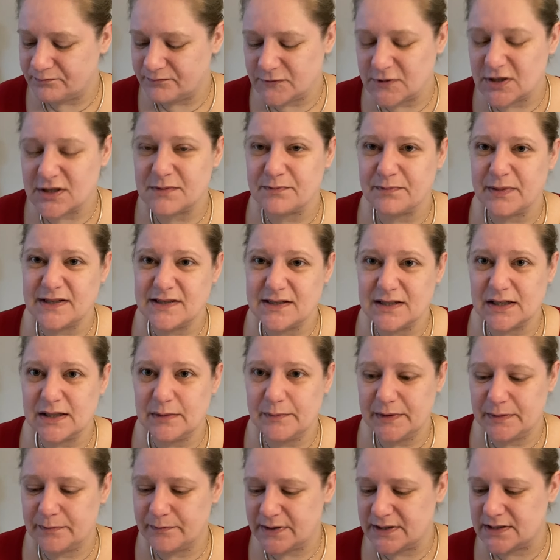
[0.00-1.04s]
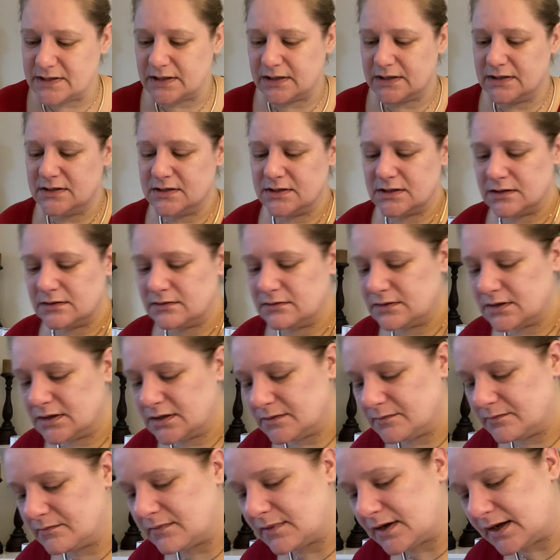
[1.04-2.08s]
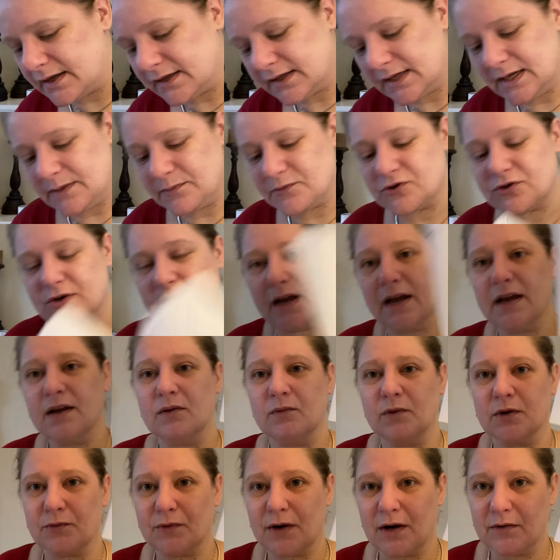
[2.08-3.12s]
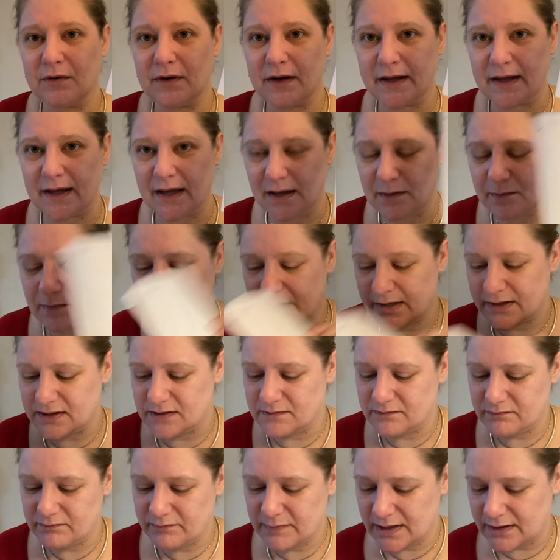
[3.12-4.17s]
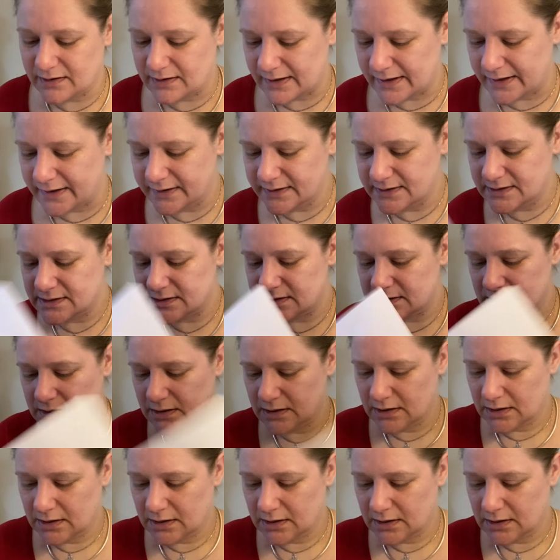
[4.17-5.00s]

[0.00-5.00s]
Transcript: just basically been busy. So I keep track what round I am. I make lines.